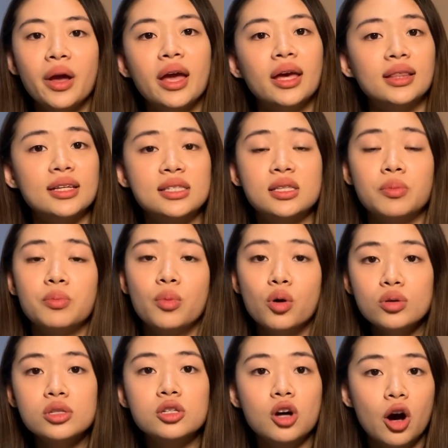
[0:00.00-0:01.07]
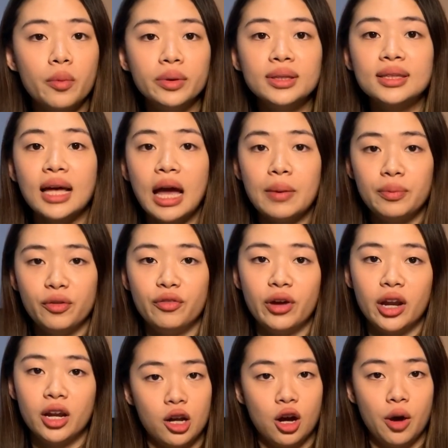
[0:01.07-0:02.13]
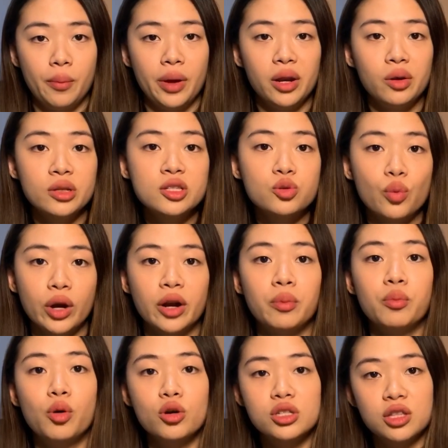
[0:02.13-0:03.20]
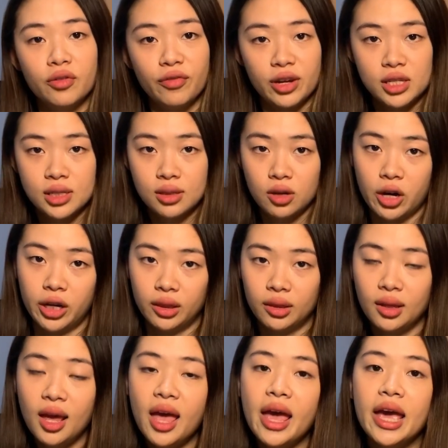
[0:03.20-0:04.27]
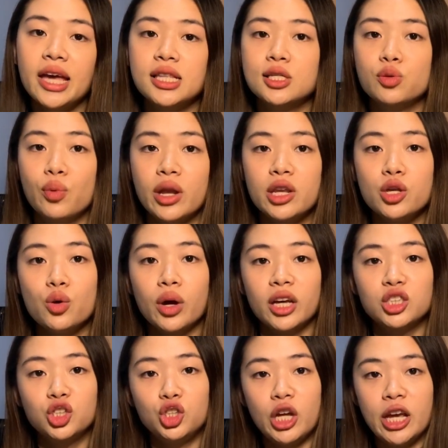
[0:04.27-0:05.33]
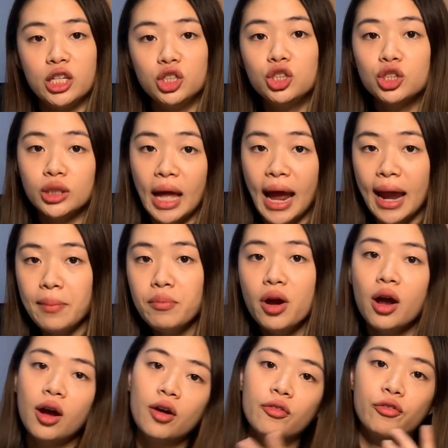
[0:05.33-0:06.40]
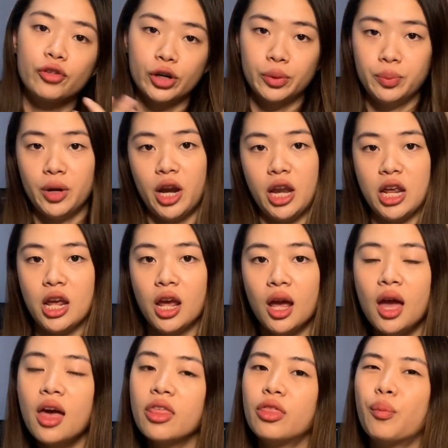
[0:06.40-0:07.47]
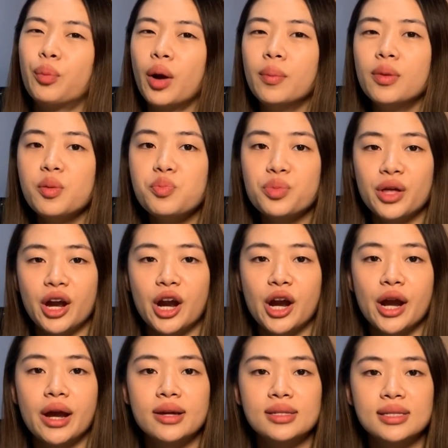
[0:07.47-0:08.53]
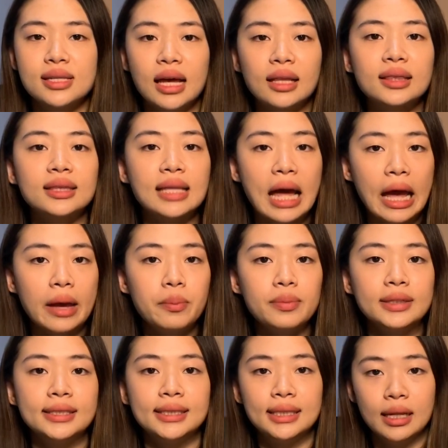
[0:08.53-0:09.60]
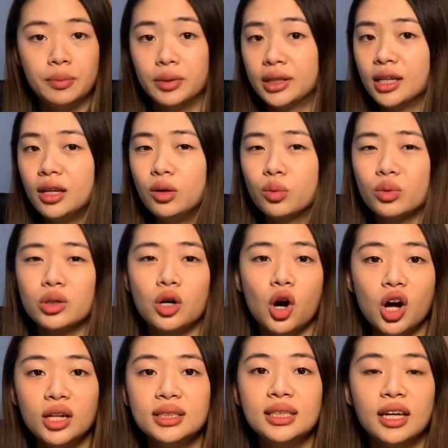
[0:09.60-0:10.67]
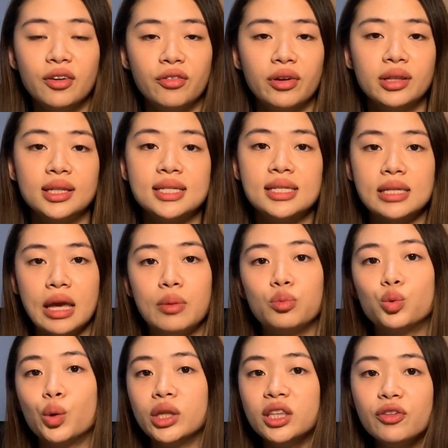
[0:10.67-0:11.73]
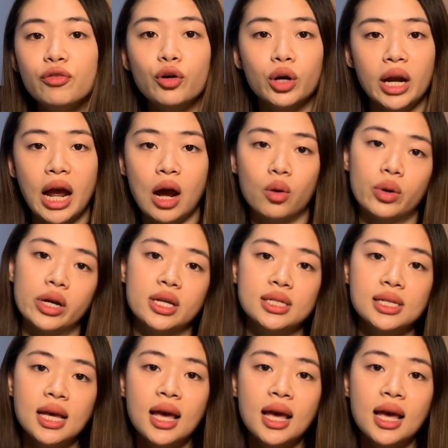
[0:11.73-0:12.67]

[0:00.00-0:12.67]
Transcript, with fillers: It is the most common type of income and it's where most of us start. It's when you exchange time for money. The problem there is that time is limited. We're all given the same 24 hours.